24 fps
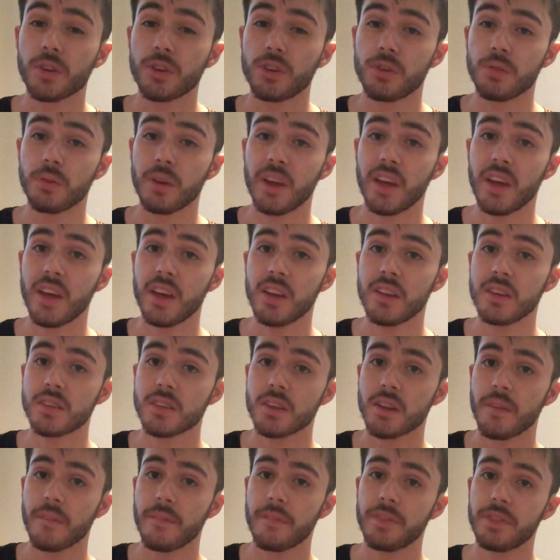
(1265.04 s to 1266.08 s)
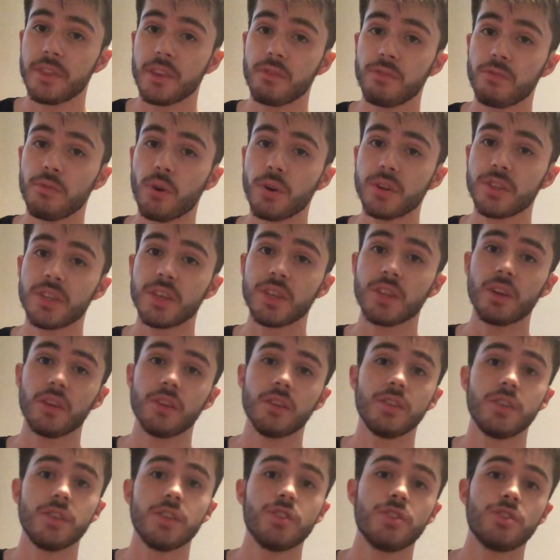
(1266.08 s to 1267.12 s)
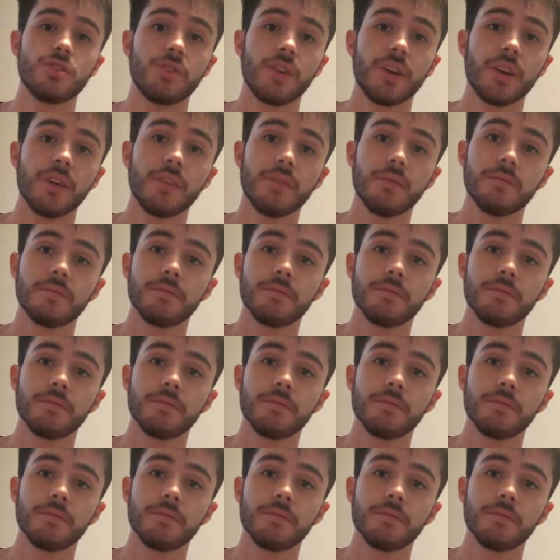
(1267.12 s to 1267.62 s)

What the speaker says: to hit the 14th on the D string,